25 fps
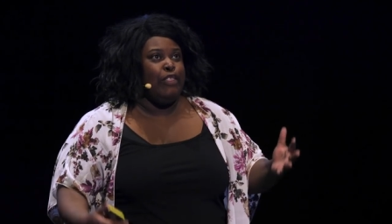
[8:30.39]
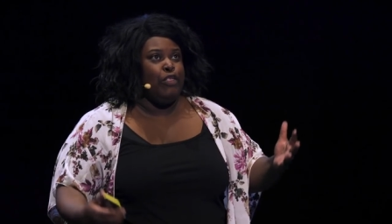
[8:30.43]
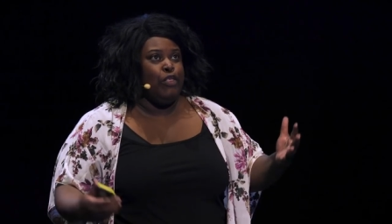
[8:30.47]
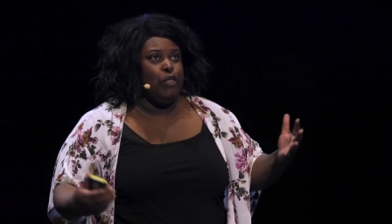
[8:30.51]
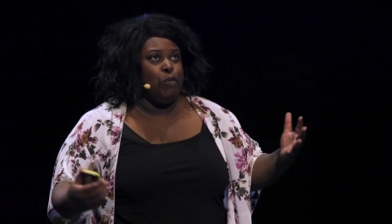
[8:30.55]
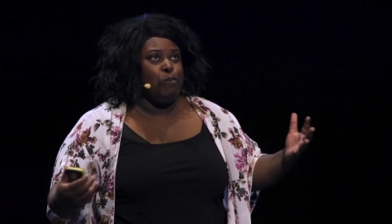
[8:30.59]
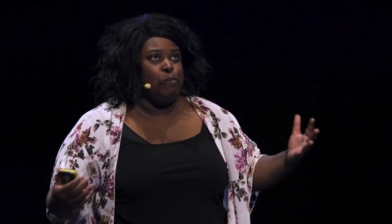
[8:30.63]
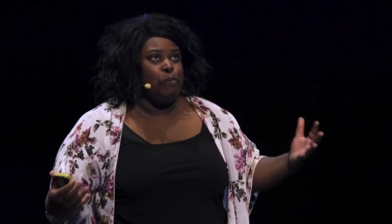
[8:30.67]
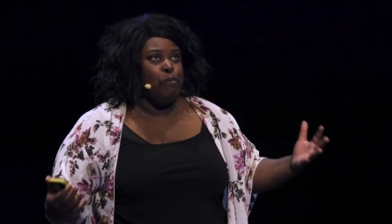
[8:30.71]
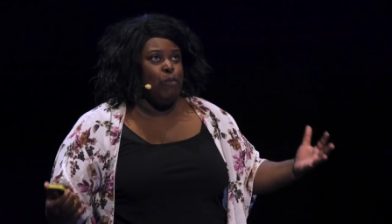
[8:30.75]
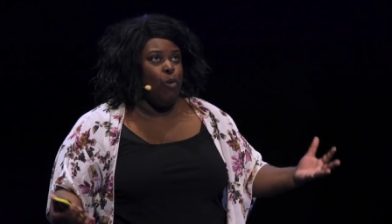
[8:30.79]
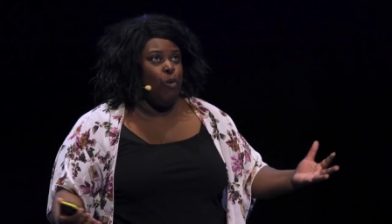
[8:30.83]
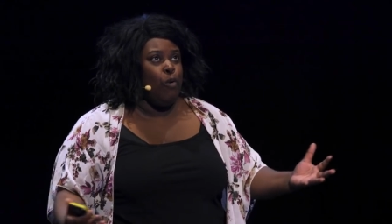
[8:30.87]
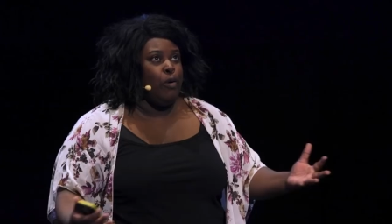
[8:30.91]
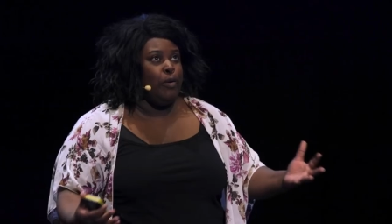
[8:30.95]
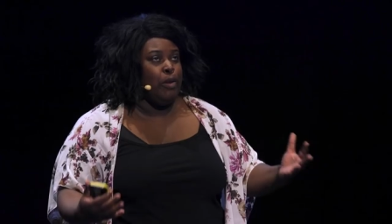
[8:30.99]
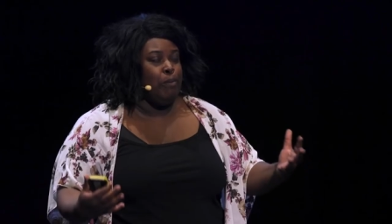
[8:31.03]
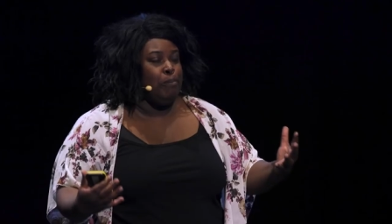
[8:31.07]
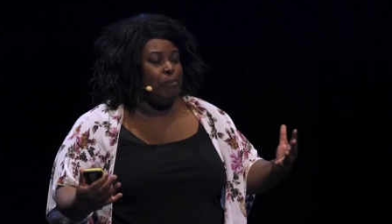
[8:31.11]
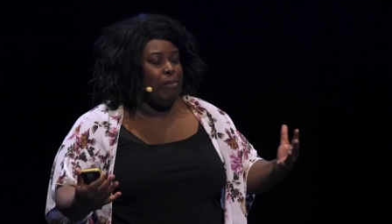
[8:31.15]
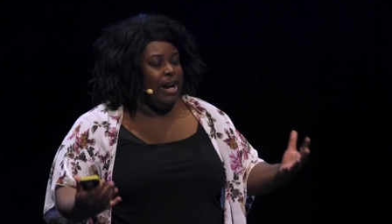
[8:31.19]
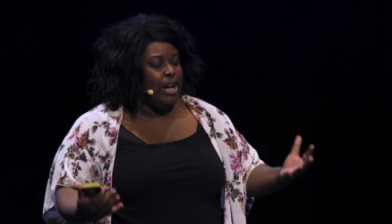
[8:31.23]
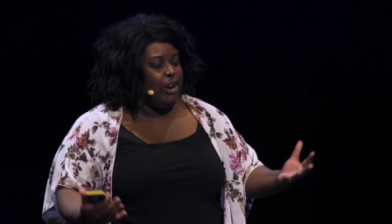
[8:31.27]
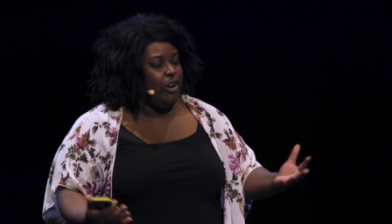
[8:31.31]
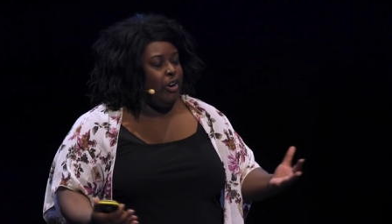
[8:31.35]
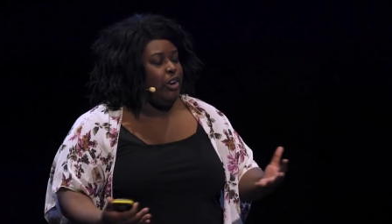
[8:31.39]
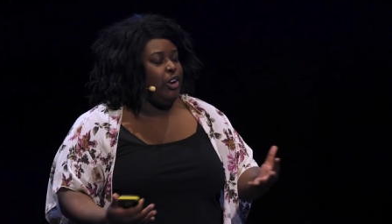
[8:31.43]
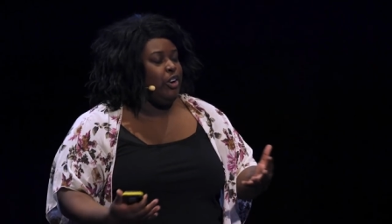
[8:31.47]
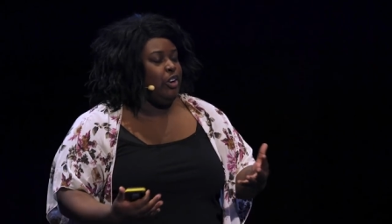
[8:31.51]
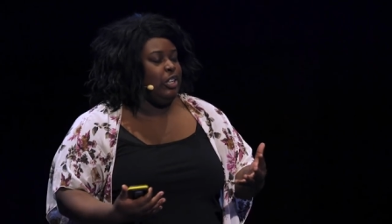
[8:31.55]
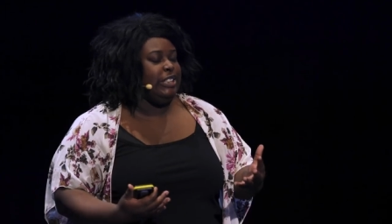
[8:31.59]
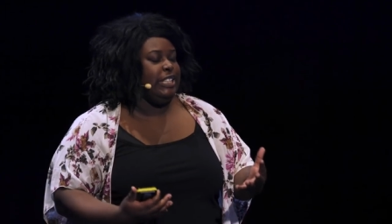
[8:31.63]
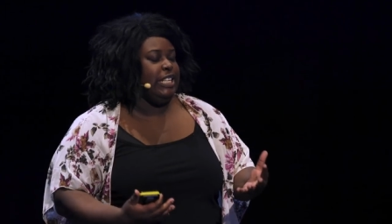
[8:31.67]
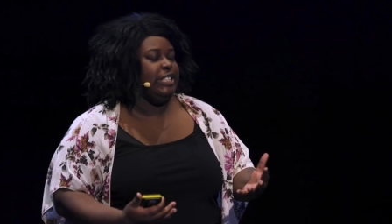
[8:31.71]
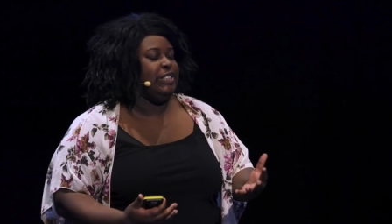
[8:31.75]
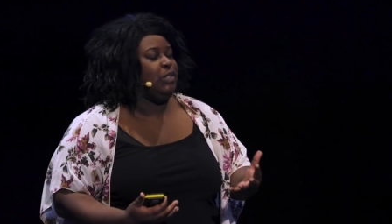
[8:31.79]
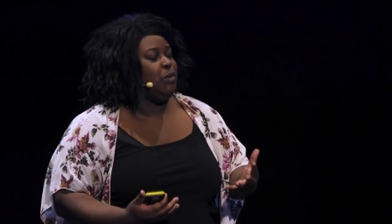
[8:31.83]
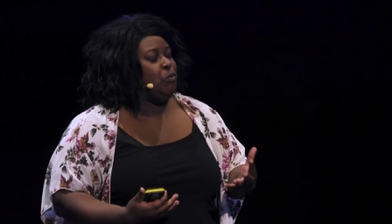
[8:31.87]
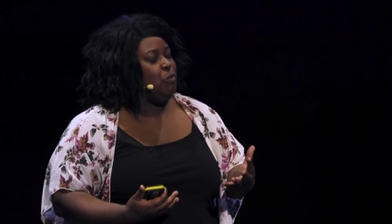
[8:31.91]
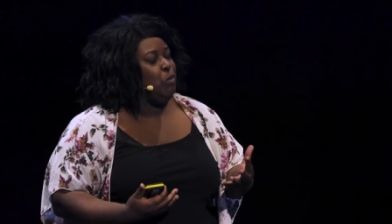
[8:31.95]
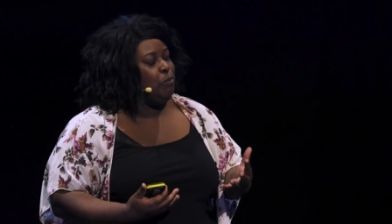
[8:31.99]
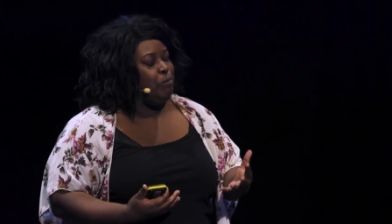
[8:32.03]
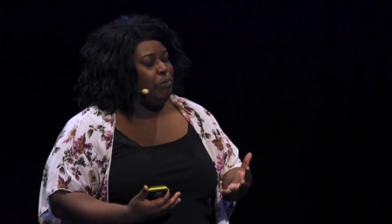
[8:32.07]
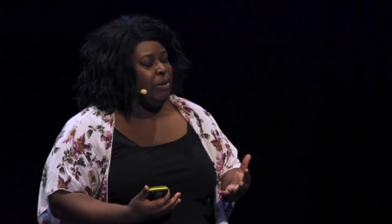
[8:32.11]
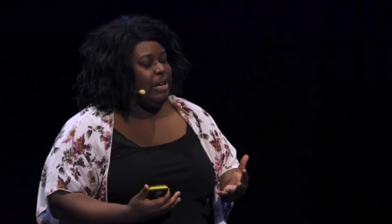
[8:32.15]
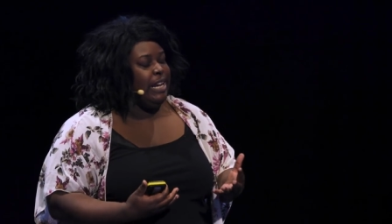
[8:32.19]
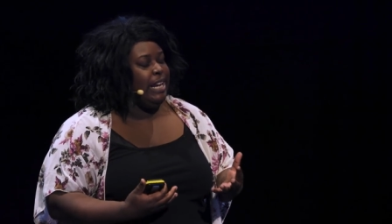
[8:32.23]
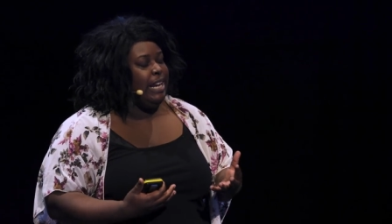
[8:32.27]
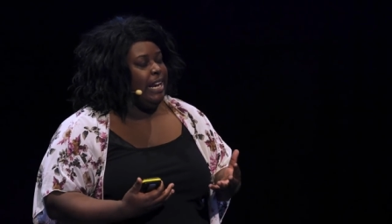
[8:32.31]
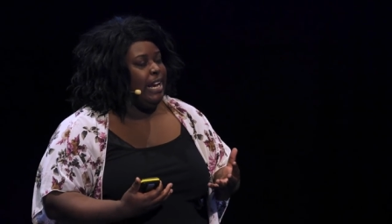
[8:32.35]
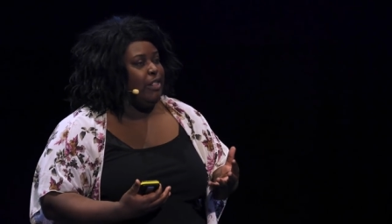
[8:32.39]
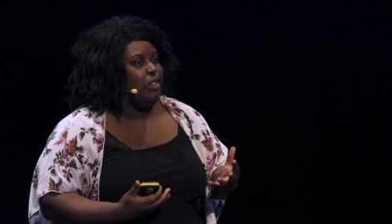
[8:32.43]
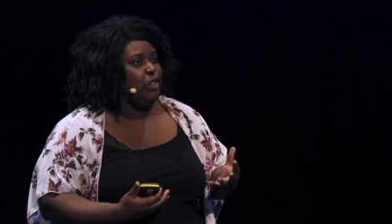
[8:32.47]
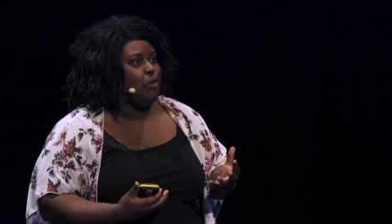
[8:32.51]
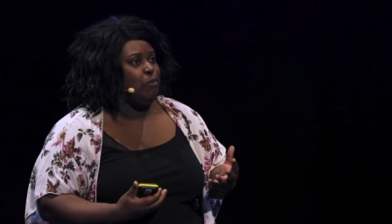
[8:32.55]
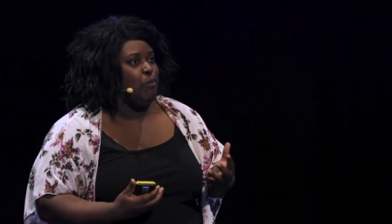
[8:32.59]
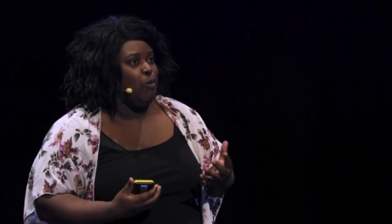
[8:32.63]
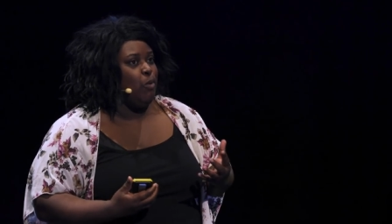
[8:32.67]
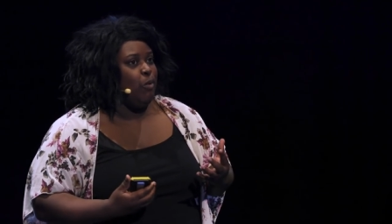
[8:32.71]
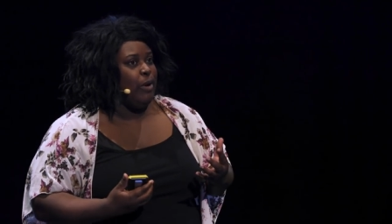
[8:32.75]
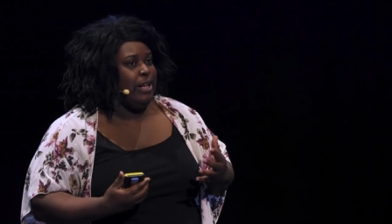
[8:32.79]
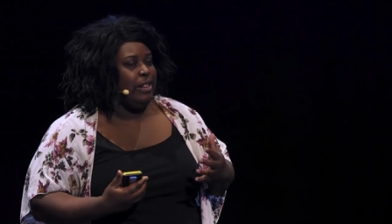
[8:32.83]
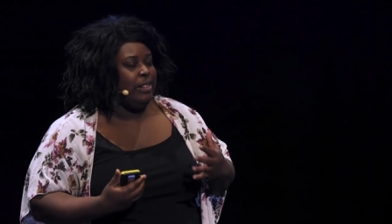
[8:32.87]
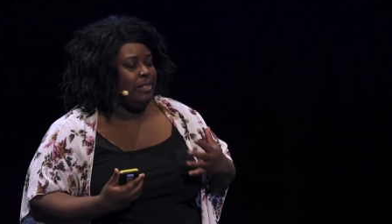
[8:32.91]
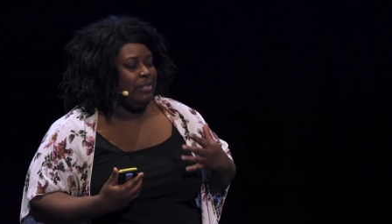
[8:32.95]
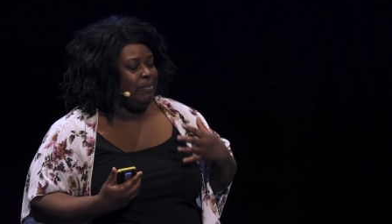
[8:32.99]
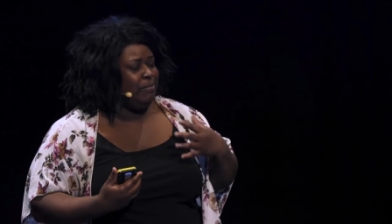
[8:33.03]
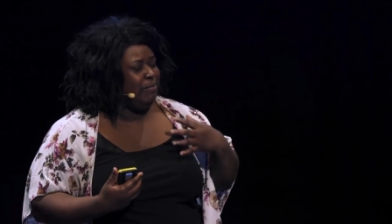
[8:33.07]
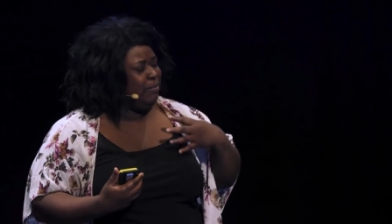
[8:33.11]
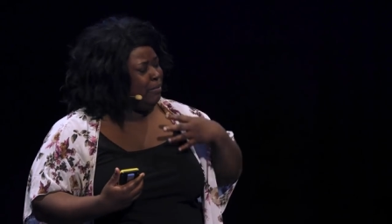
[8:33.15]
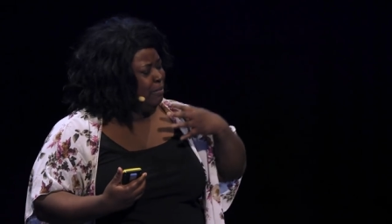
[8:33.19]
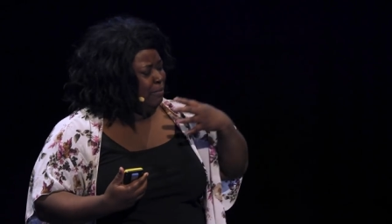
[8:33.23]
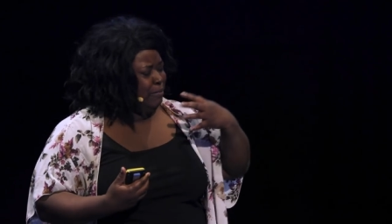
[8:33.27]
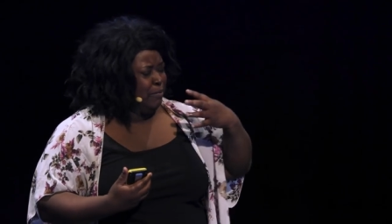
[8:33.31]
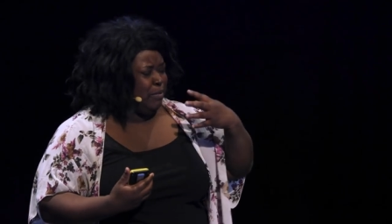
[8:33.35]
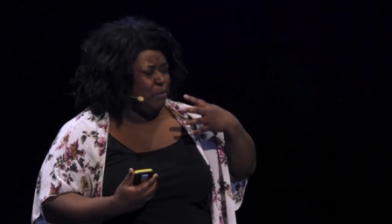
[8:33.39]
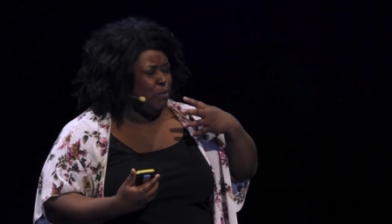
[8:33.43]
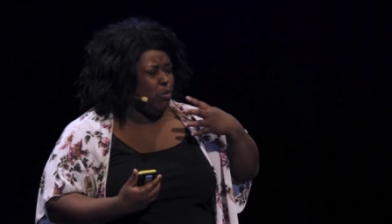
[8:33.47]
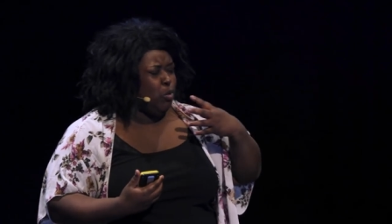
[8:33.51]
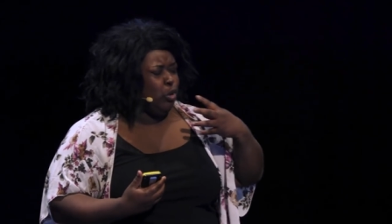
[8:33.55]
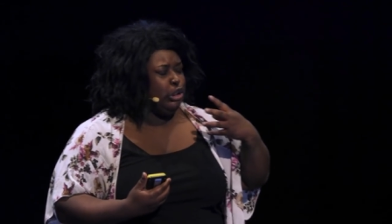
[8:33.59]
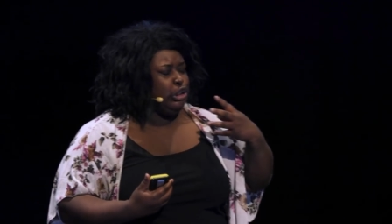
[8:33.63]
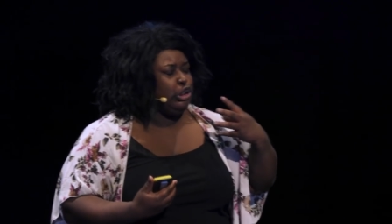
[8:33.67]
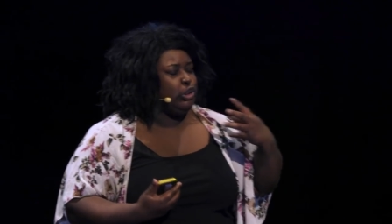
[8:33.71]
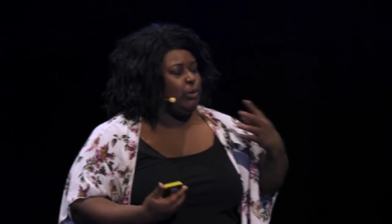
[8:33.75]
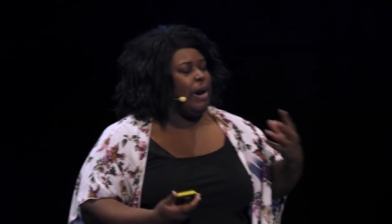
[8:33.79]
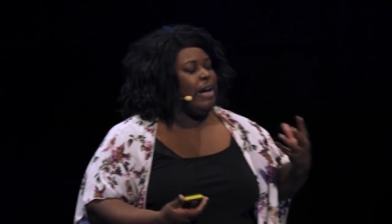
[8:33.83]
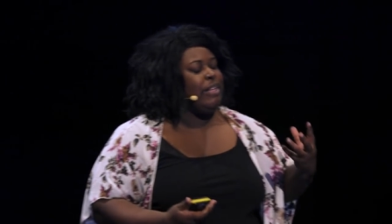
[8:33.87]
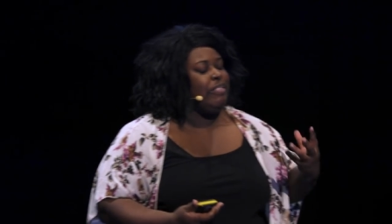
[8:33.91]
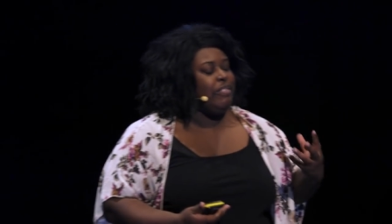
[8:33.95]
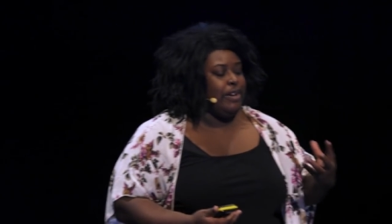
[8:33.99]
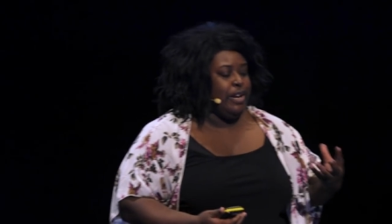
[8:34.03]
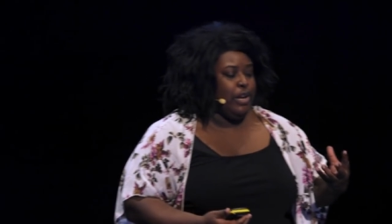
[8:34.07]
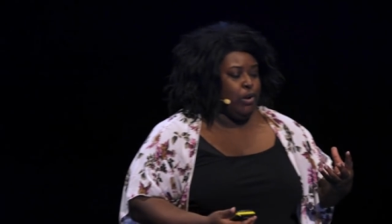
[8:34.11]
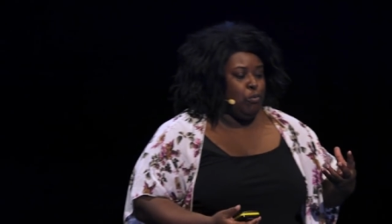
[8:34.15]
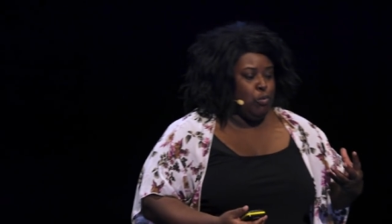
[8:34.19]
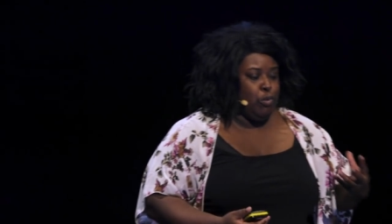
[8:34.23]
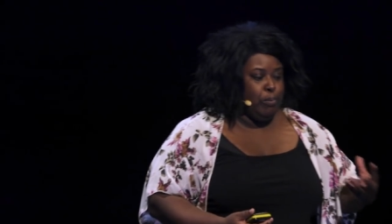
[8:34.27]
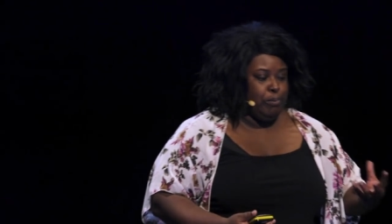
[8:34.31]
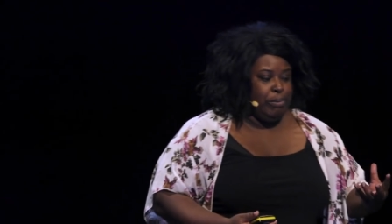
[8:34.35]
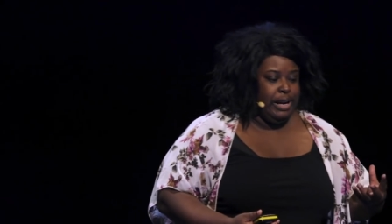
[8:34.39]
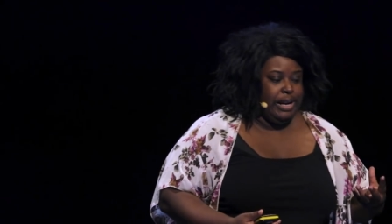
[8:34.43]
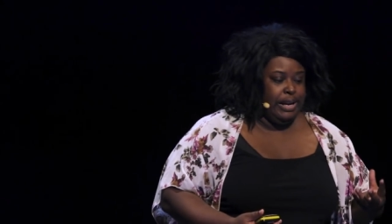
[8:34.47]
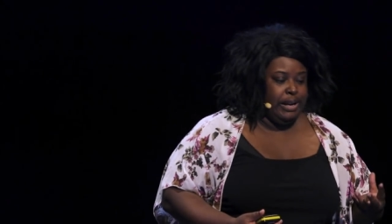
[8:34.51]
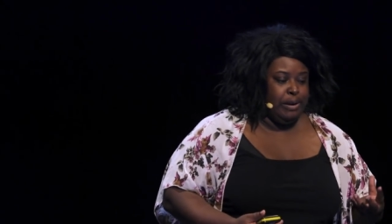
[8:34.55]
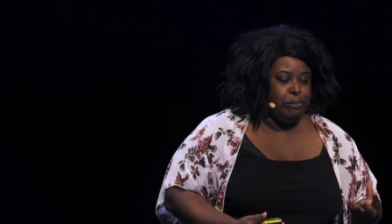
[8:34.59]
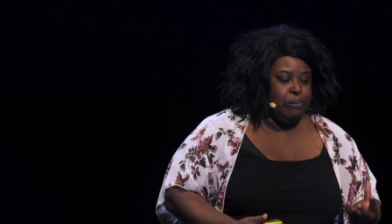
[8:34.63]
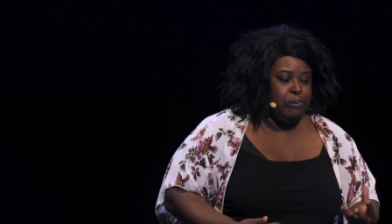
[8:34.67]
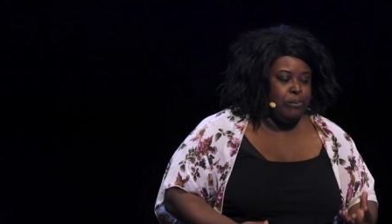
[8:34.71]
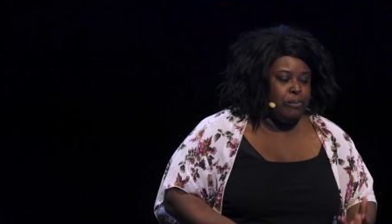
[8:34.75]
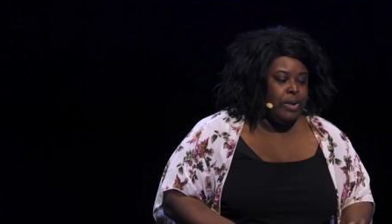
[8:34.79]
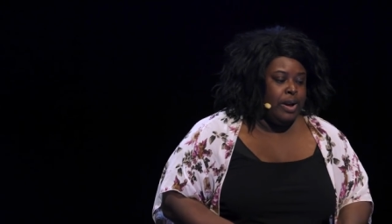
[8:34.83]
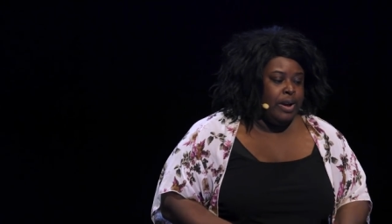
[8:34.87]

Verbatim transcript: the better your system will be and the more strengthened it will be.